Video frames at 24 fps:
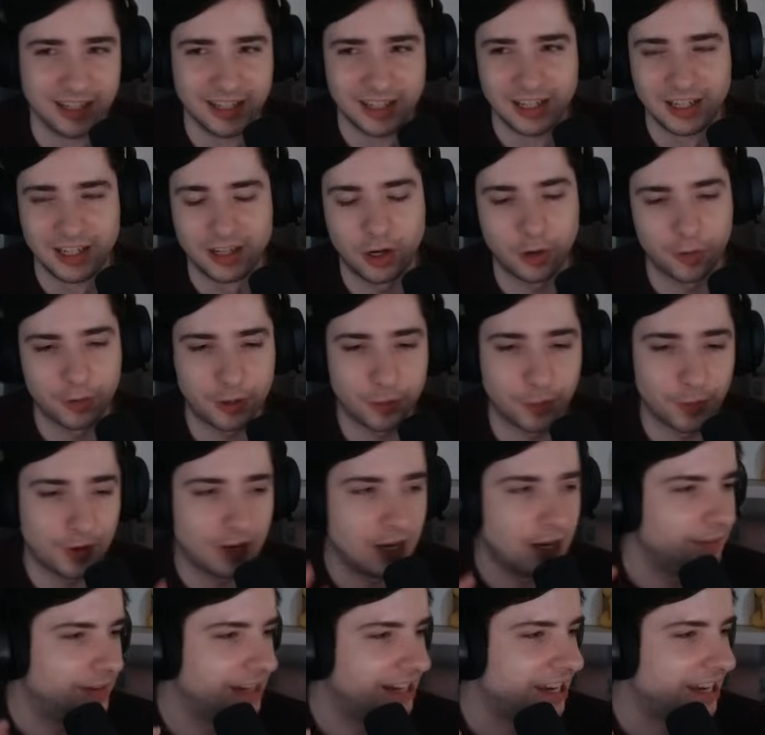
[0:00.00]
Or
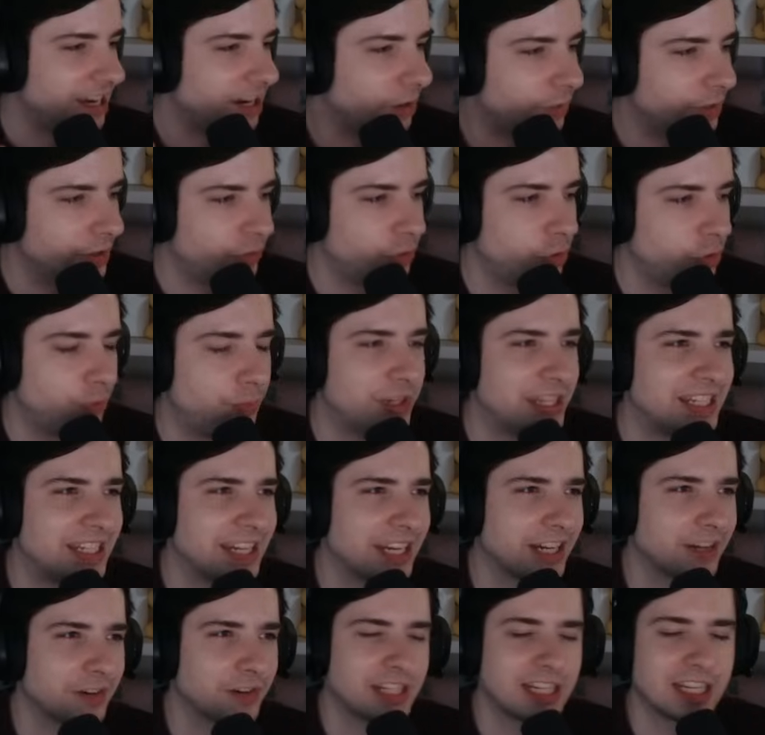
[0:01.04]
we can quadruple stack
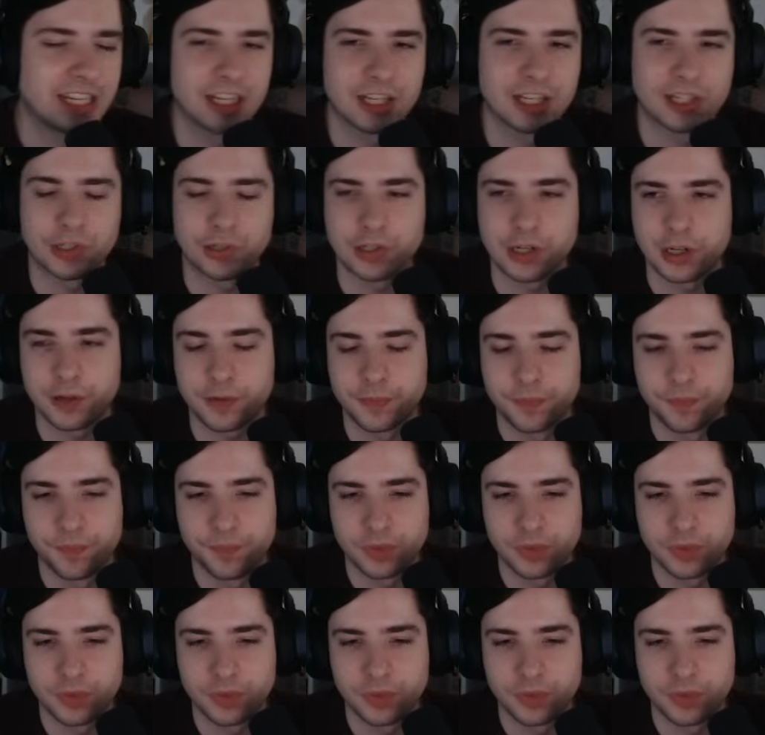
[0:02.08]
on Tinkaton now.